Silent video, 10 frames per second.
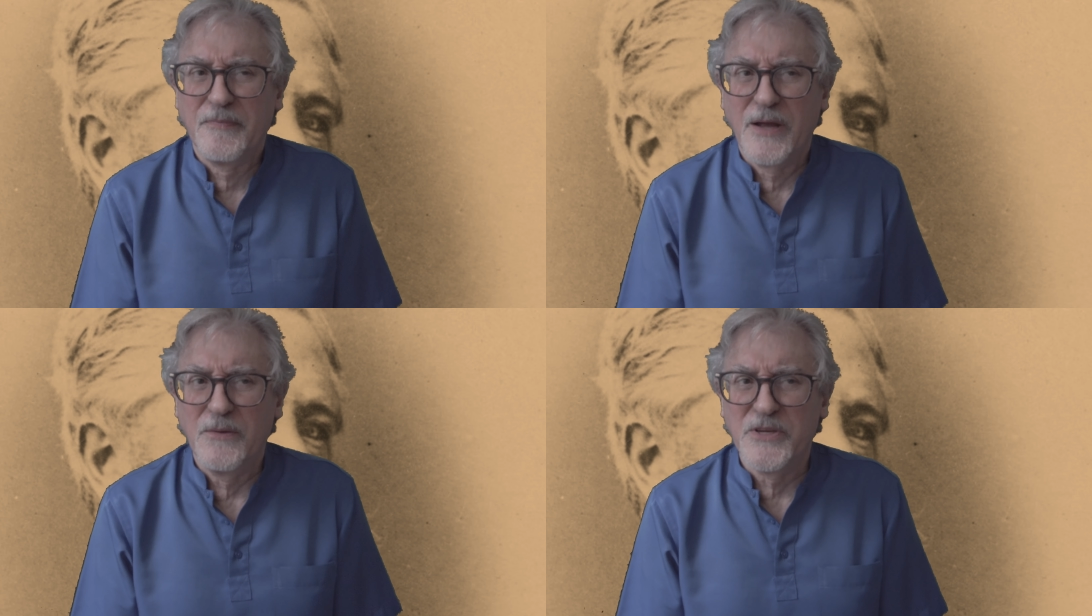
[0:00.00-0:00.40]

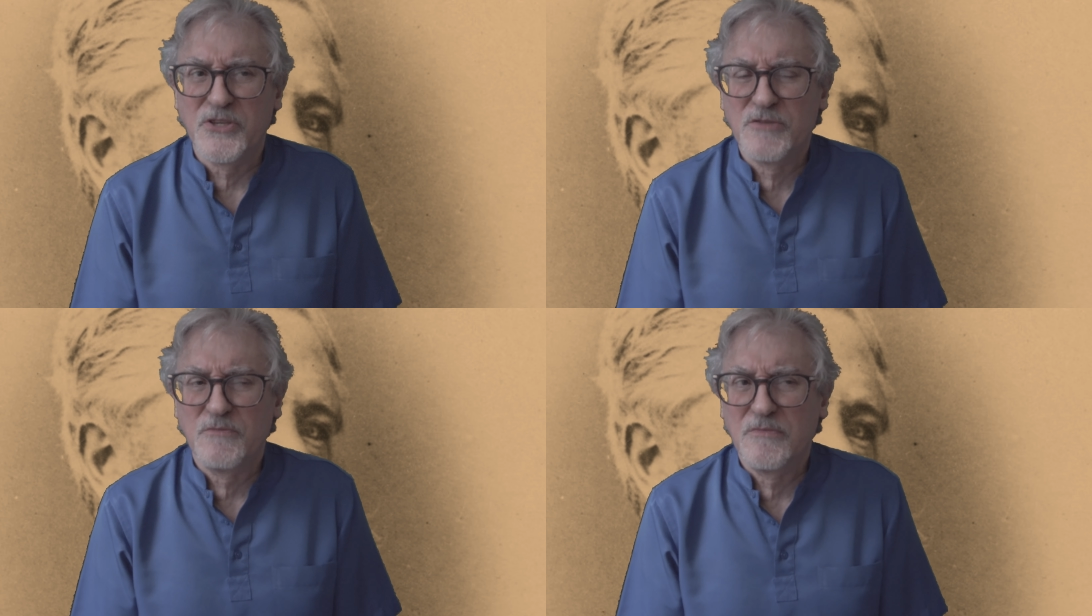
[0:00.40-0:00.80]

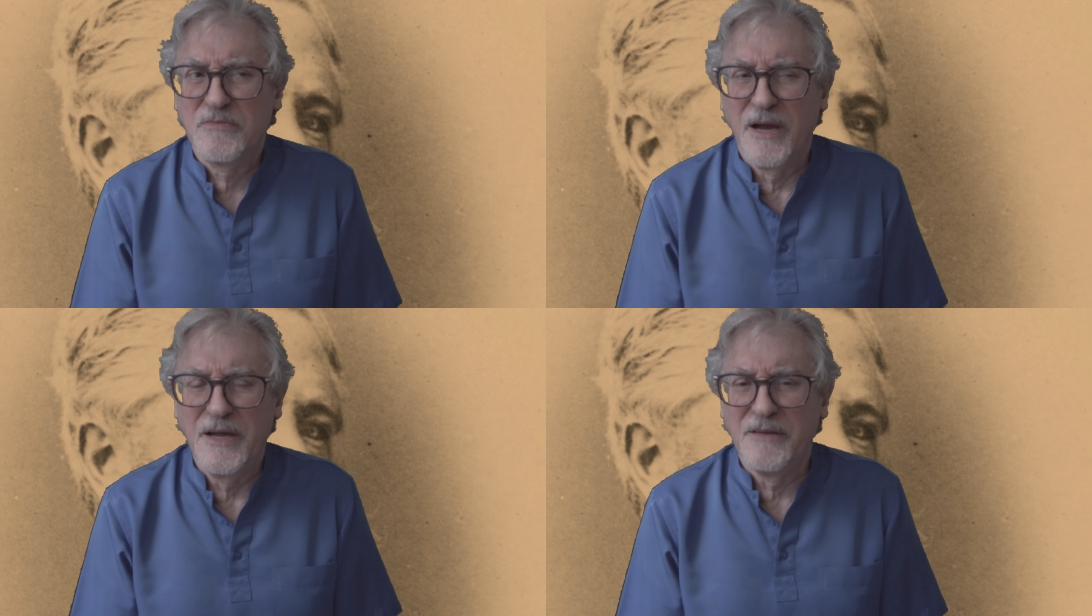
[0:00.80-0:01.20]
which
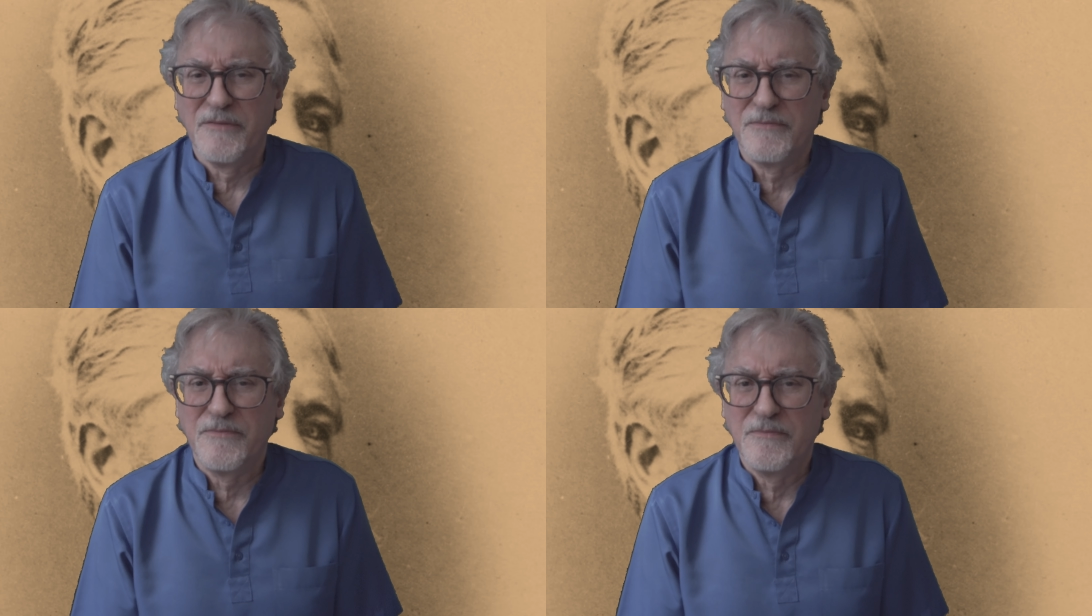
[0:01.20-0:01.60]
kind
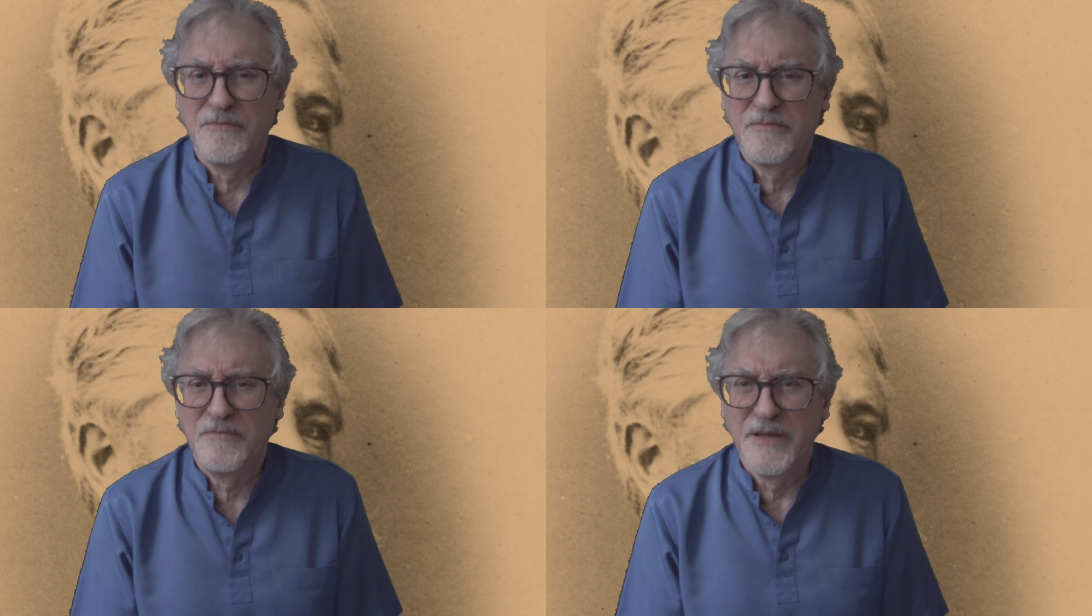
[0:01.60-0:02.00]
of
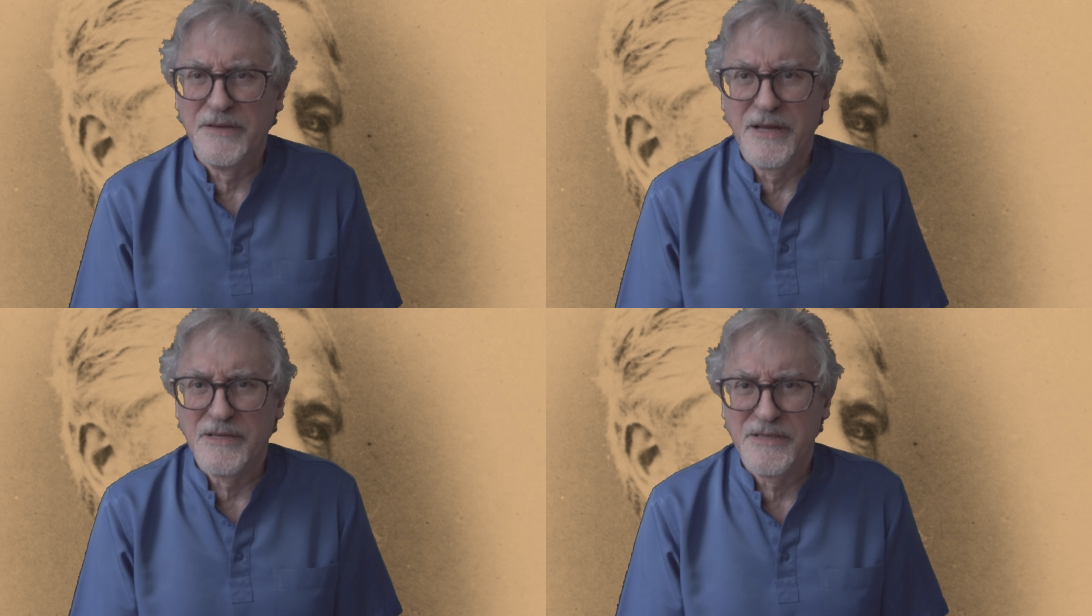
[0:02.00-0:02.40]

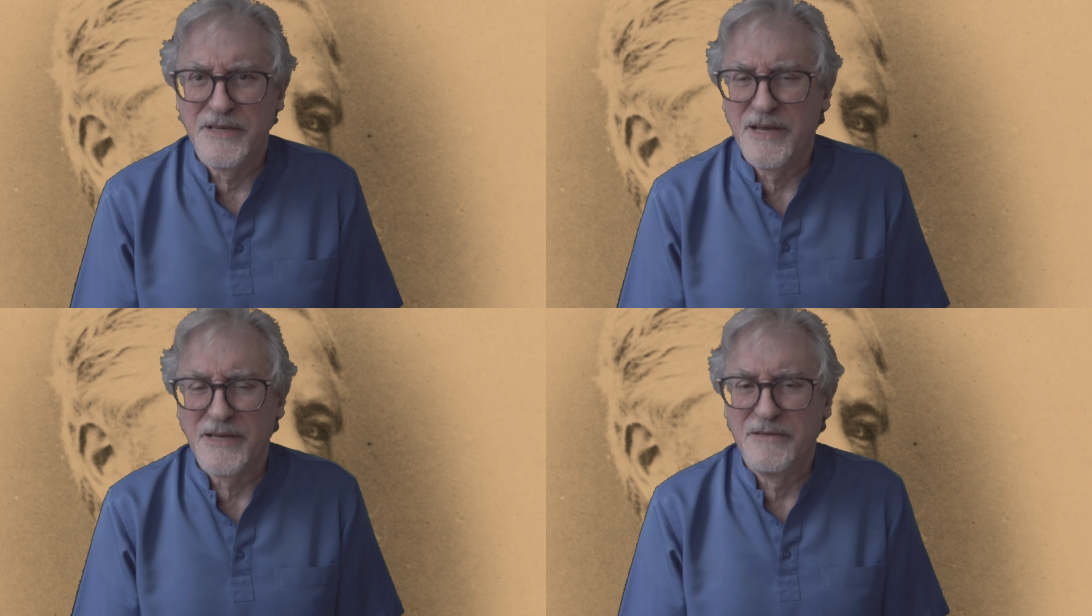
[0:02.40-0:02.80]
indicates that
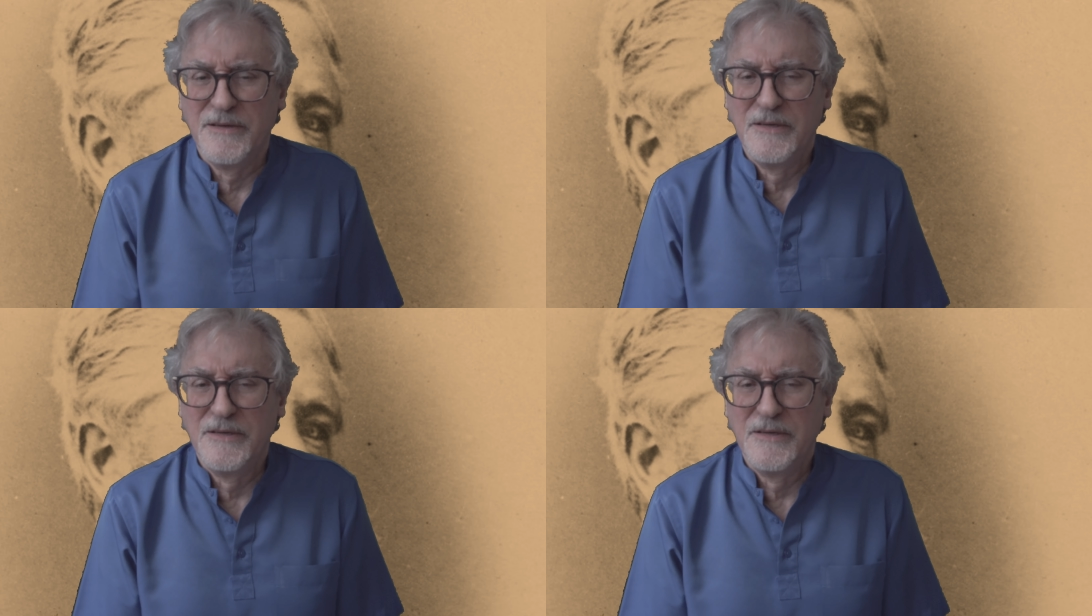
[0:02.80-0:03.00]
he had